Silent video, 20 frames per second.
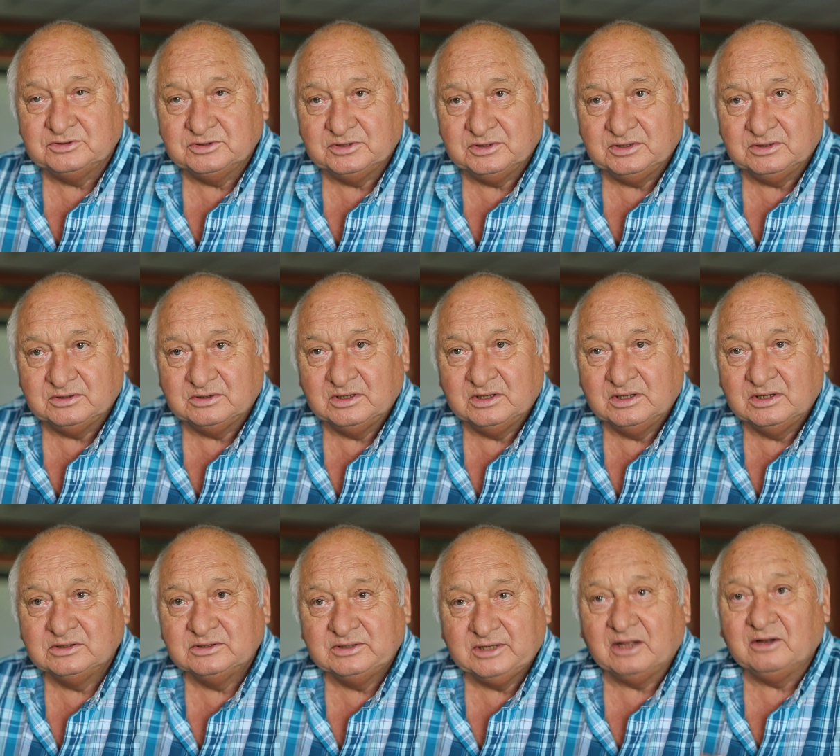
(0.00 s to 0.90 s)
to you,
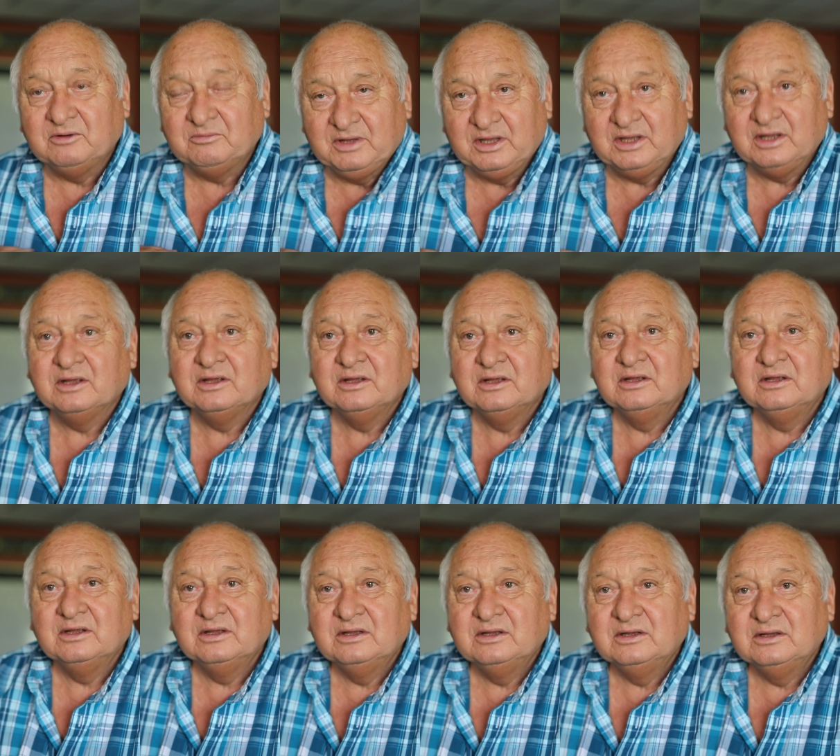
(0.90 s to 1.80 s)
tell me
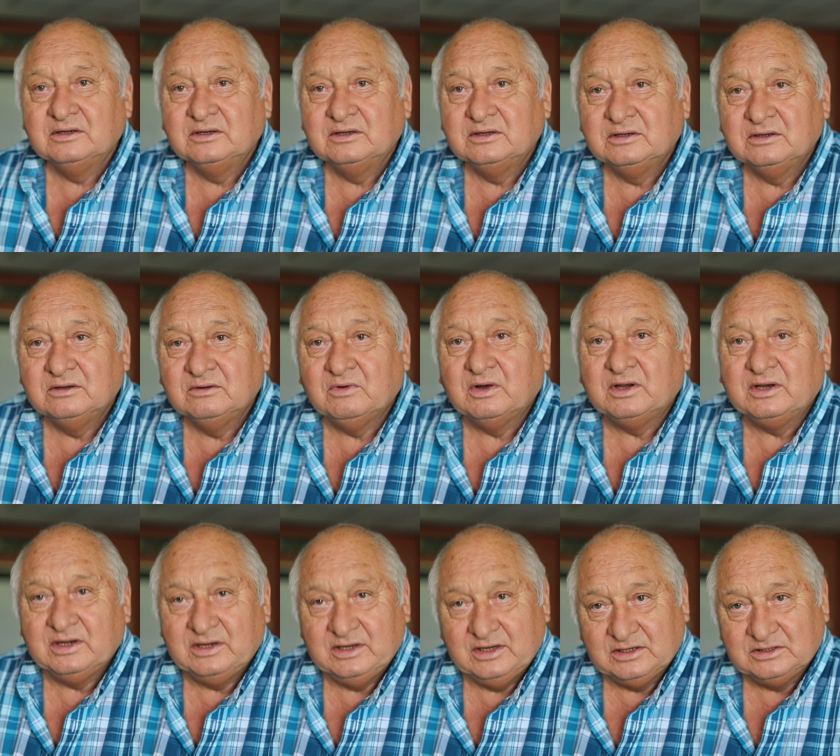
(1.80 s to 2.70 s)
what
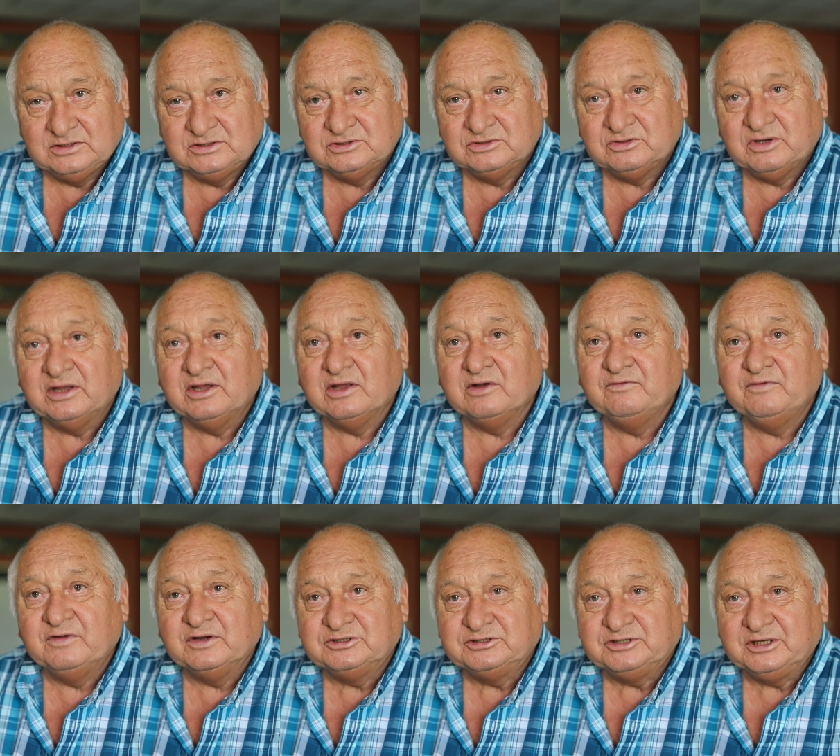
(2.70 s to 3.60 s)
it is so I can
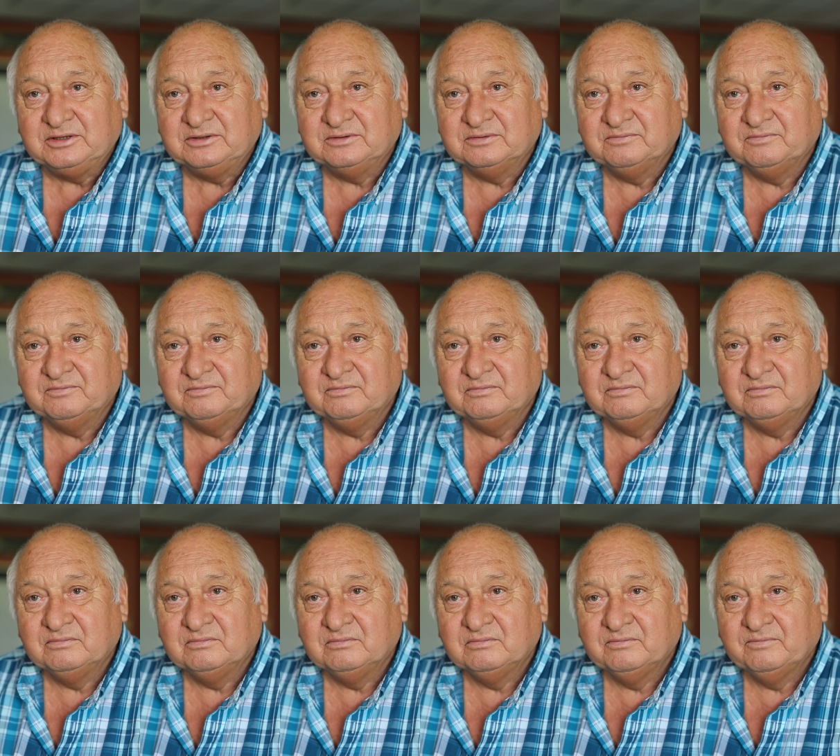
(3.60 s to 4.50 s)
fix it,
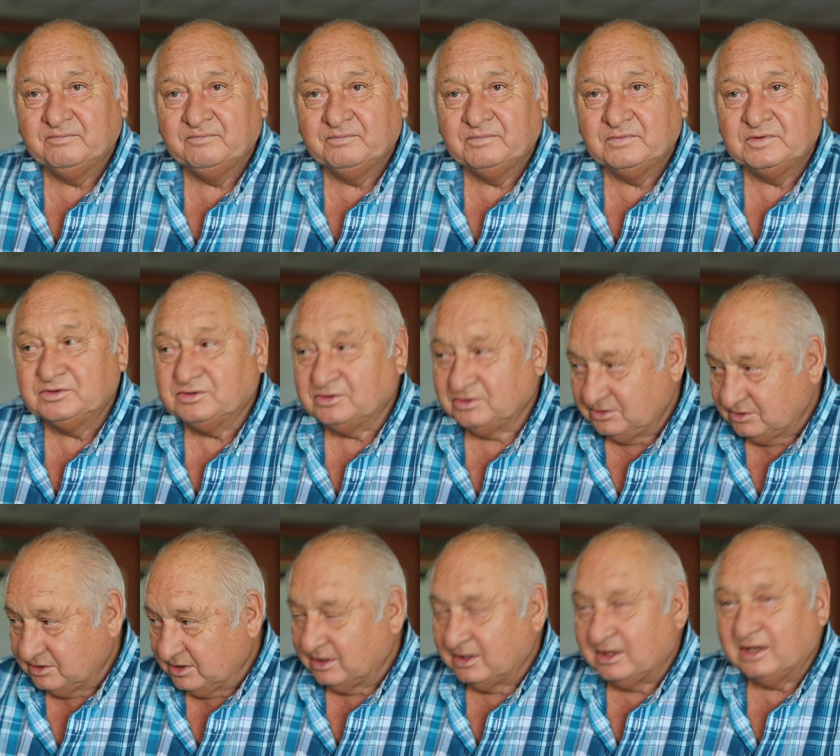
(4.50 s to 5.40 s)
so you
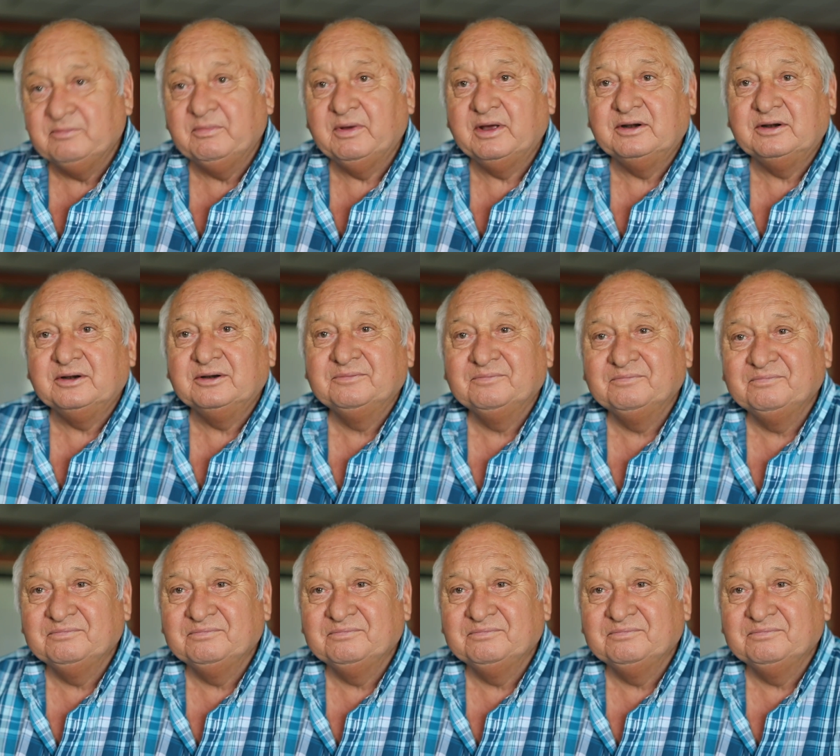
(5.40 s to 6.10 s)
can get better.